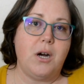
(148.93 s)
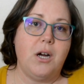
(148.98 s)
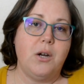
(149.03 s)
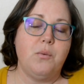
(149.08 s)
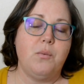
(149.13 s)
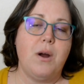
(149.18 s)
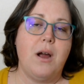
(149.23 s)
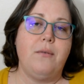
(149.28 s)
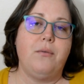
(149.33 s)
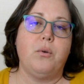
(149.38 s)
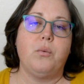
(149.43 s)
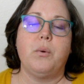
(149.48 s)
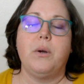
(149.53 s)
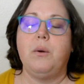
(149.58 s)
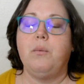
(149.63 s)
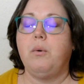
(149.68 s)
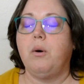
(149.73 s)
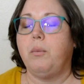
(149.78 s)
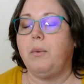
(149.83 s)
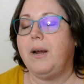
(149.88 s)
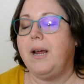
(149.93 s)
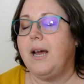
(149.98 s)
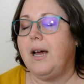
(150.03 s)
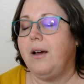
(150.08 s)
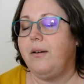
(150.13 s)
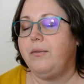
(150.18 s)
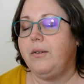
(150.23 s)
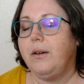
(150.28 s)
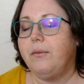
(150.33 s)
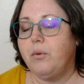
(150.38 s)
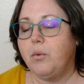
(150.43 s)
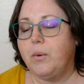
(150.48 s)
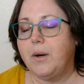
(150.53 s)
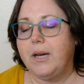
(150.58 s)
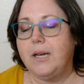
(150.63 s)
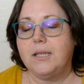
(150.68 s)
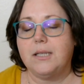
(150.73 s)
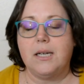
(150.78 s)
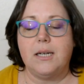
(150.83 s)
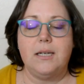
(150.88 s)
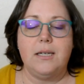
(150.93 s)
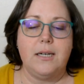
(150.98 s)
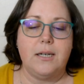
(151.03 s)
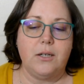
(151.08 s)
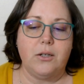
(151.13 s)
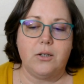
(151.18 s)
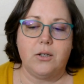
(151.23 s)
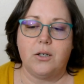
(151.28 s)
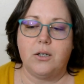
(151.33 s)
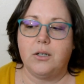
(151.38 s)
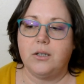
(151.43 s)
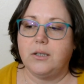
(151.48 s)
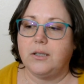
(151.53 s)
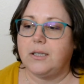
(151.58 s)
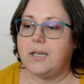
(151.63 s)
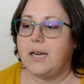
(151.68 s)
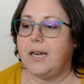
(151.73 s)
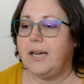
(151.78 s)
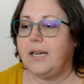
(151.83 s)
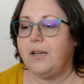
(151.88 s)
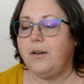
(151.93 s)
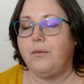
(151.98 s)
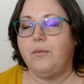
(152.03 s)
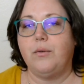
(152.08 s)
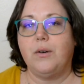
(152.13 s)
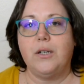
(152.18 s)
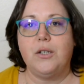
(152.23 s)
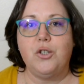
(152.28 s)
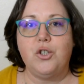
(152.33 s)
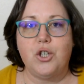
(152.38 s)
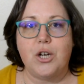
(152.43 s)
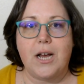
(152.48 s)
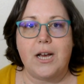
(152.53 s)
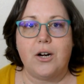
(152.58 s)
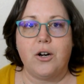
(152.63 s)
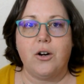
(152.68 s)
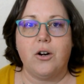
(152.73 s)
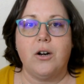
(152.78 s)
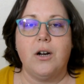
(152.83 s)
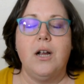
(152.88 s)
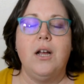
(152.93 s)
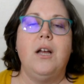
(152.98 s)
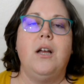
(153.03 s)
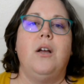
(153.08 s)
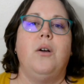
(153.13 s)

on Ravelry where we have giveaways and knit-alongs and fun chatter.